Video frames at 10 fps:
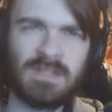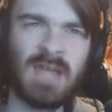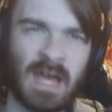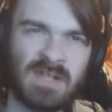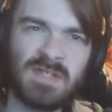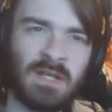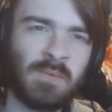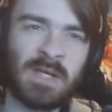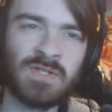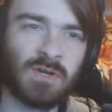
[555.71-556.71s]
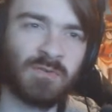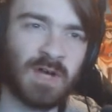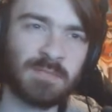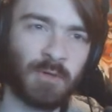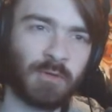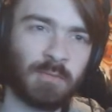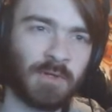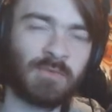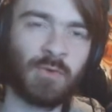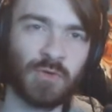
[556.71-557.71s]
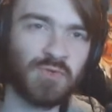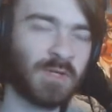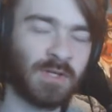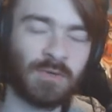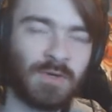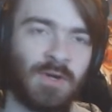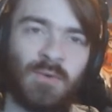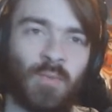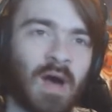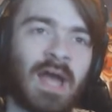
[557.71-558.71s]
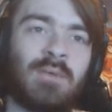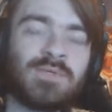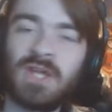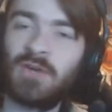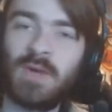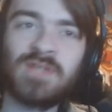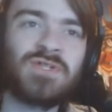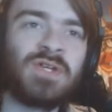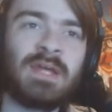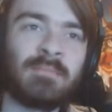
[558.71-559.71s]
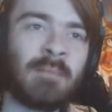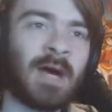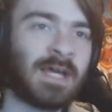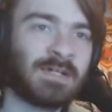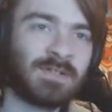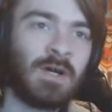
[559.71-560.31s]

Yes. Litwick is not a fast Pokemon. Of course we do. Why was that a question in my mind?